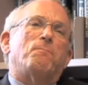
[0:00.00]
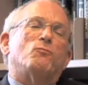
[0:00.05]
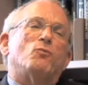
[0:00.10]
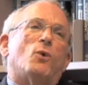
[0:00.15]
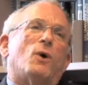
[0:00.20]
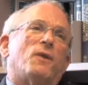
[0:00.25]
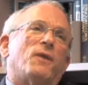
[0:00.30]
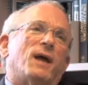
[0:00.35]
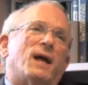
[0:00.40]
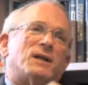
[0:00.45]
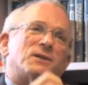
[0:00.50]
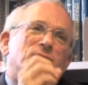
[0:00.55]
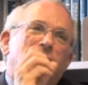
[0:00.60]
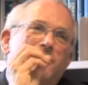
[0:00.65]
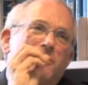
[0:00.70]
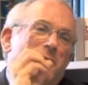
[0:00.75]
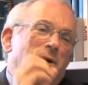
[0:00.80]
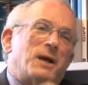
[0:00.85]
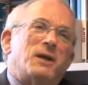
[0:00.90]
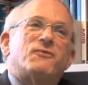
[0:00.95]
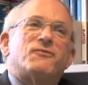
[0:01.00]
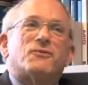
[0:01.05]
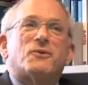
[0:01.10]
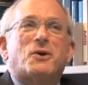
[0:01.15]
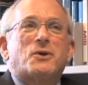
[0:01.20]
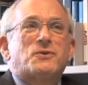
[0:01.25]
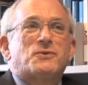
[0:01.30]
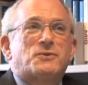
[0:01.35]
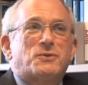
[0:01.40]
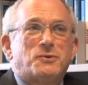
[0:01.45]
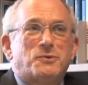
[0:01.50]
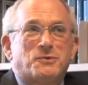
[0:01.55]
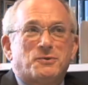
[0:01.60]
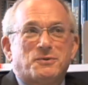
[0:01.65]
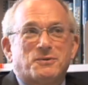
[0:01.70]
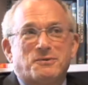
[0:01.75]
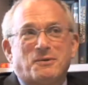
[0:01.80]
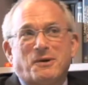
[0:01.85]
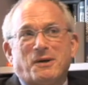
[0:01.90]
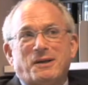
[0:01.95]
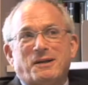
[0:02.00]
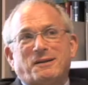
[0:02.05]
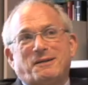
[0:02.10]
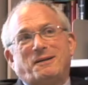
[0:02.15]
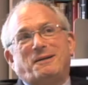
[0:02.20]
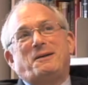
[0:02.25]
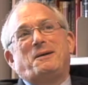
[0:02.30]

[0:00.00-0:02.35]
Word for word: Well, that's great for our students, right?